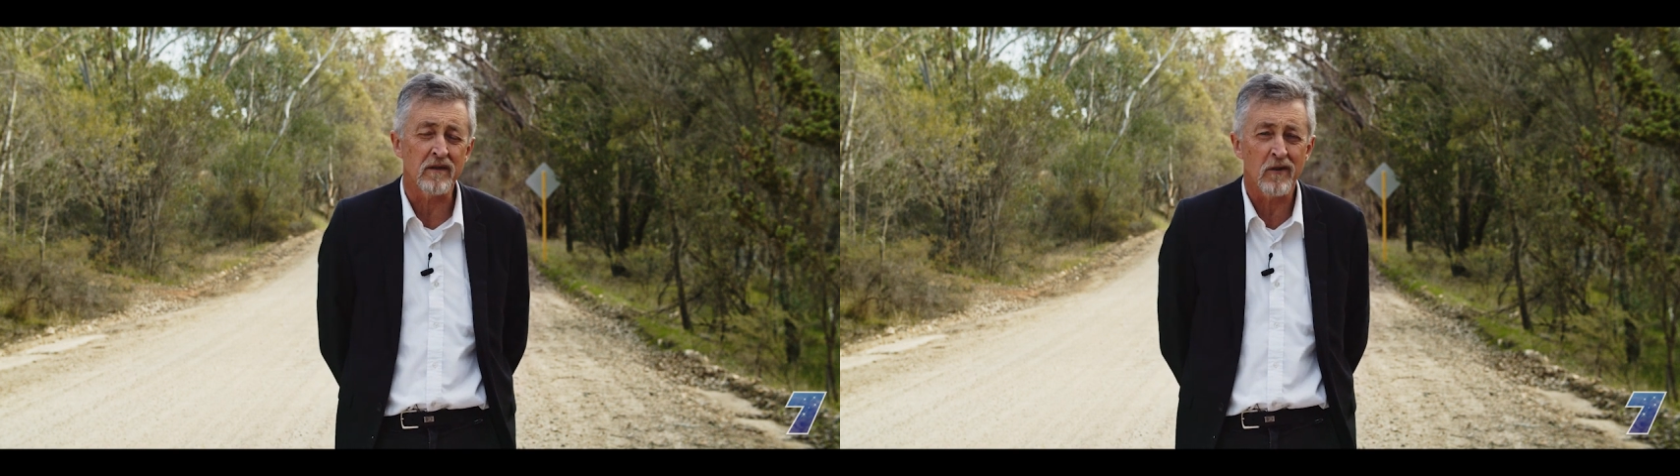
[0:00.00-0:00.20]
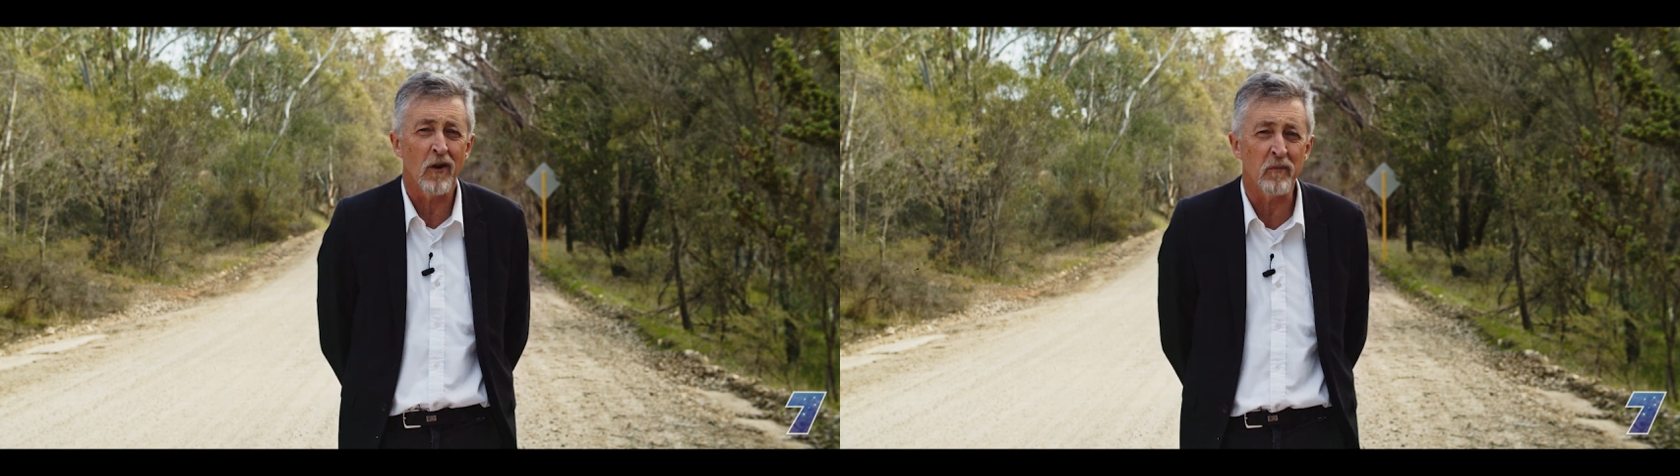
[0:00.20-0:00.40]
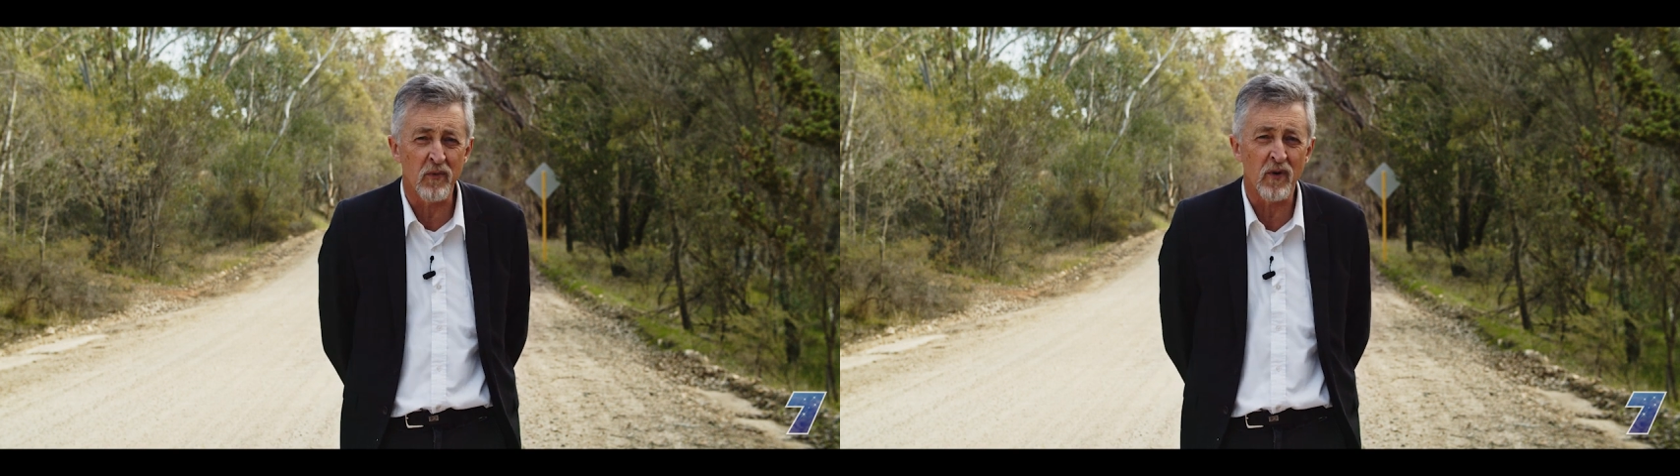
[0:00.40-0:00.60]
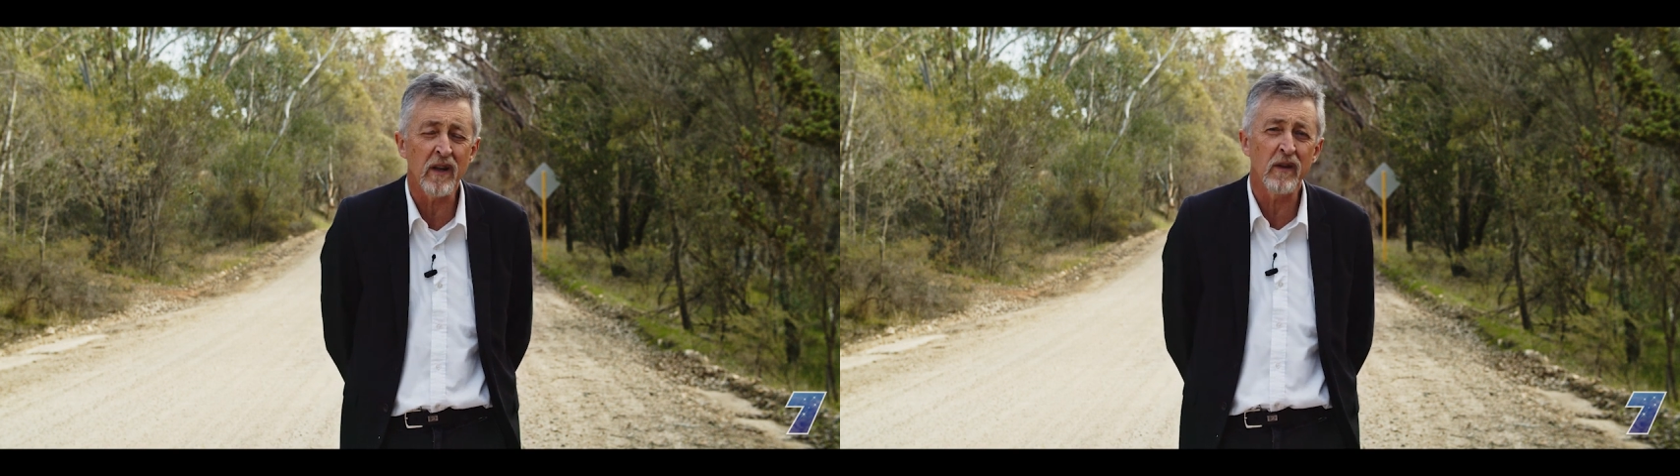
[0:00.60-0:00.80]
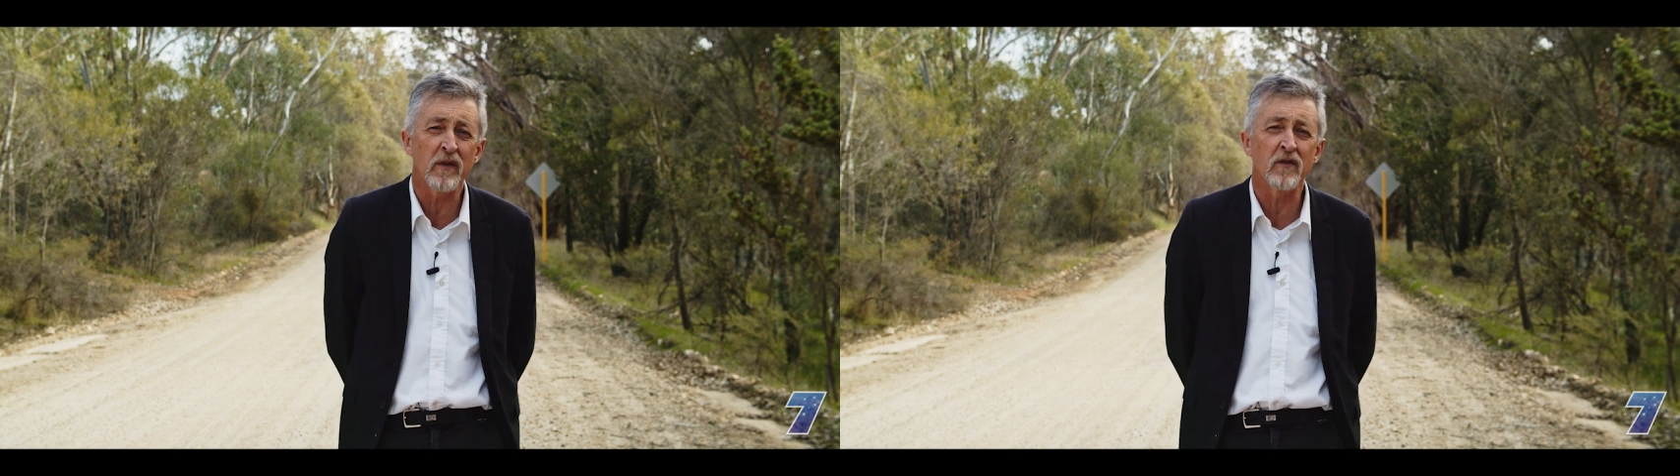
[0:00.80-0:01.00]
And God
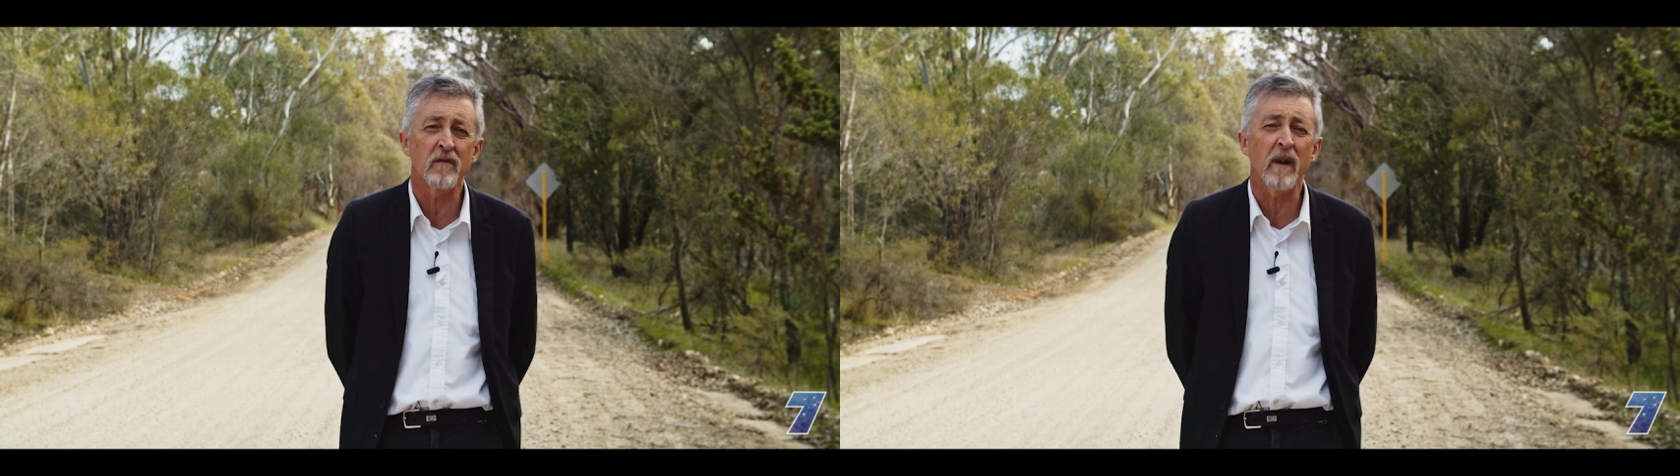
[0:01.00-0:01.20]
breathed into the